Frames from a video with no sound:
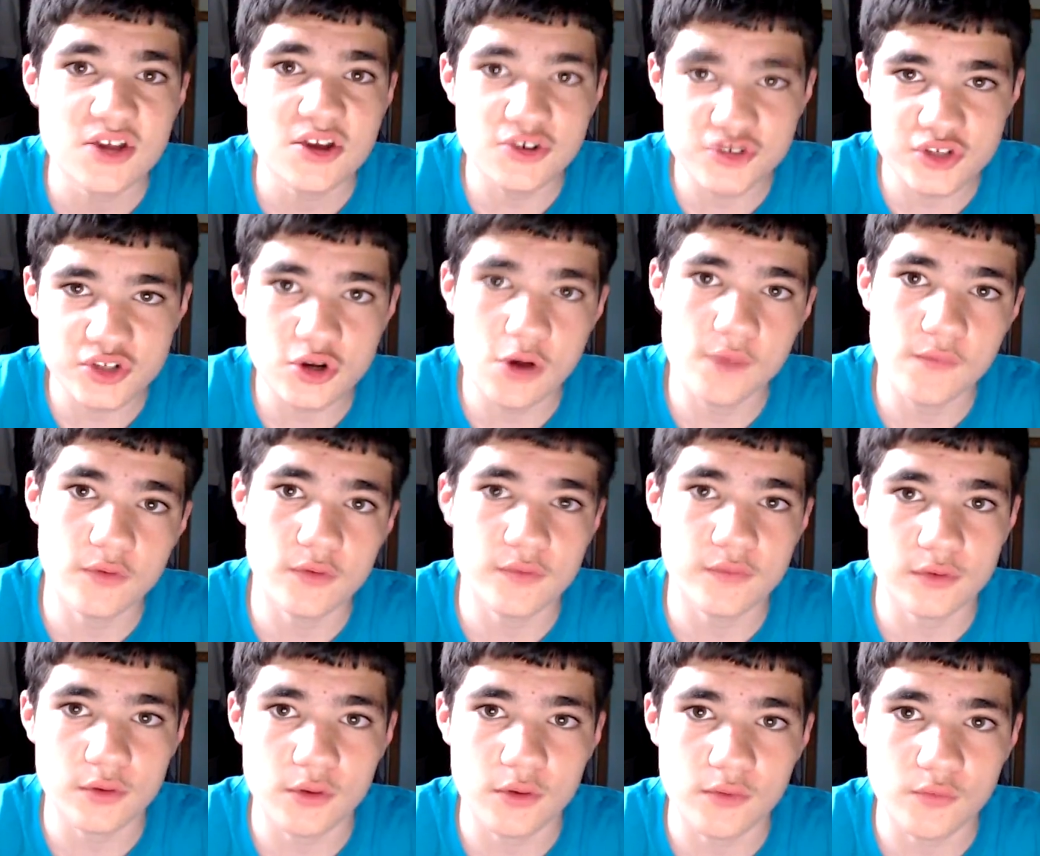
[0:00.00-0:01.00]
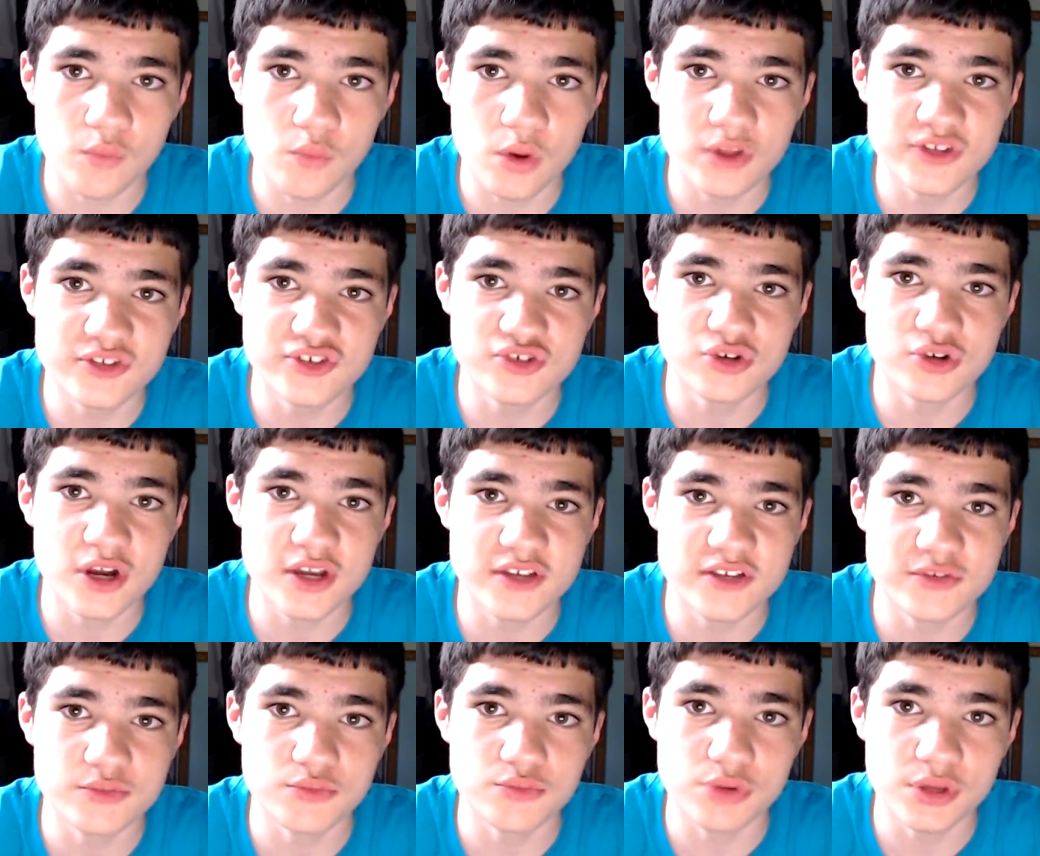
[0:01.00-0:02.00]
Here's an overview of what
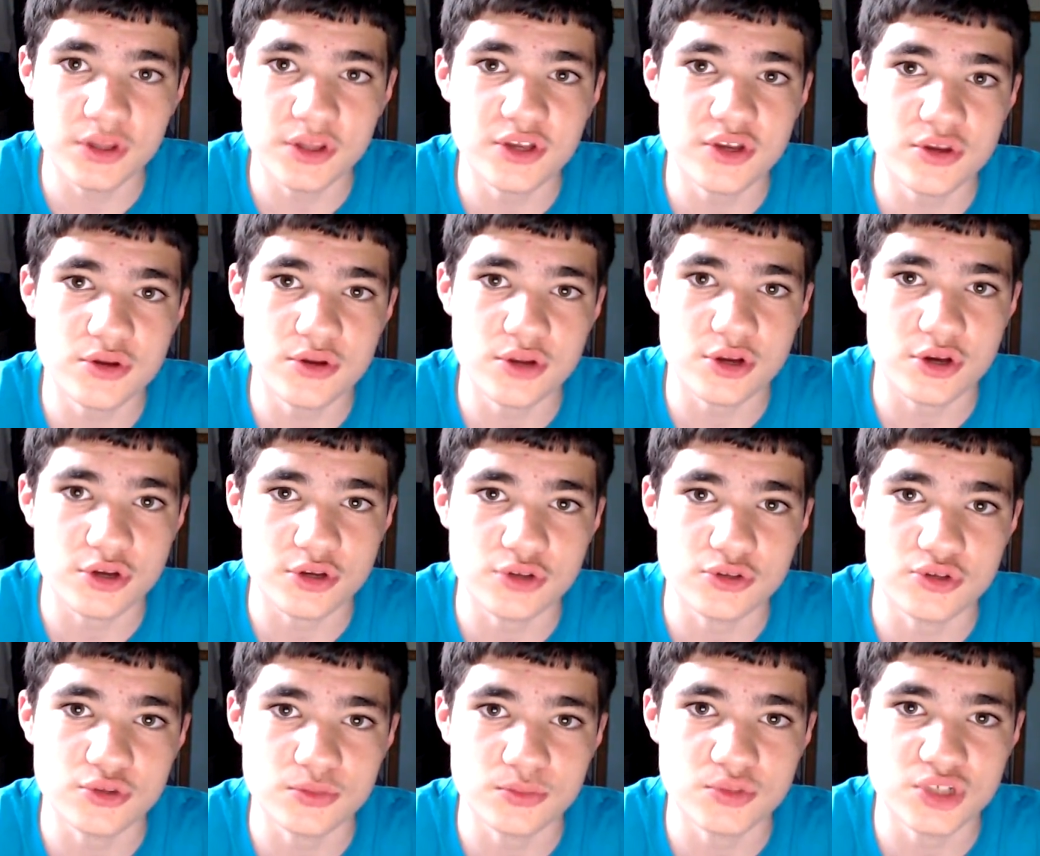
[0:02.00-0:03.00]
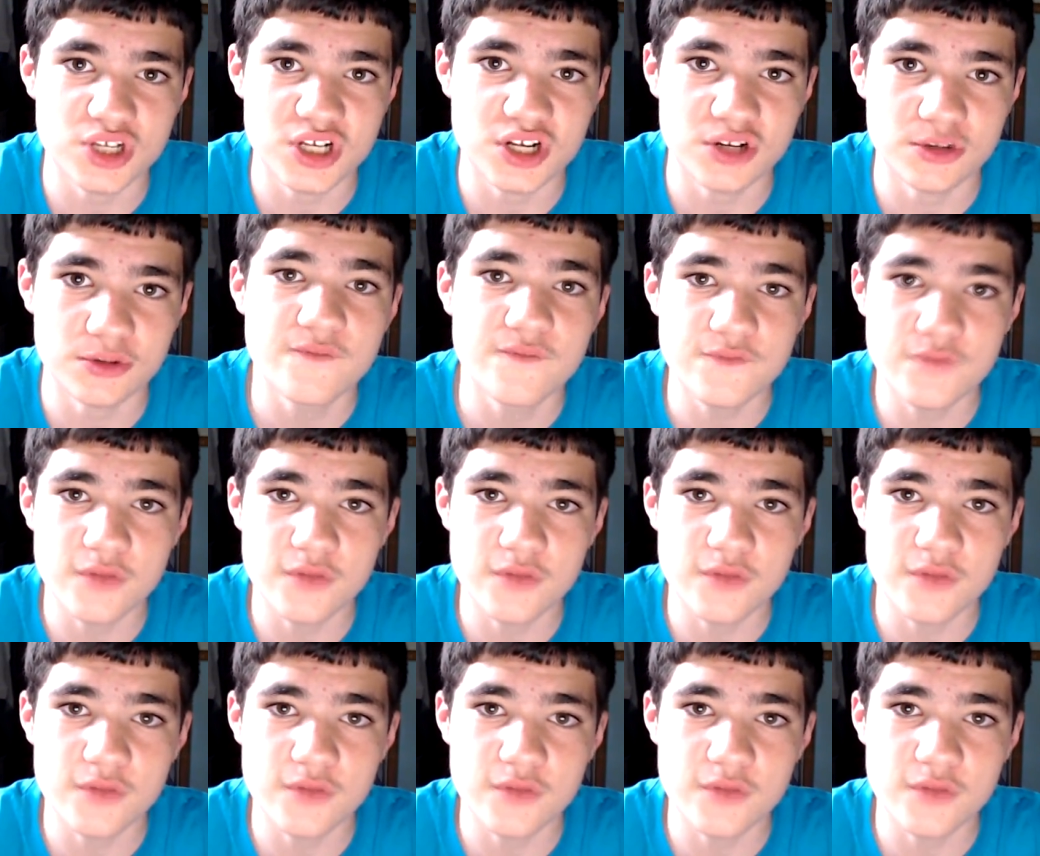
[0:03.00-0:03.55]
strikes really do to your YouTube channel.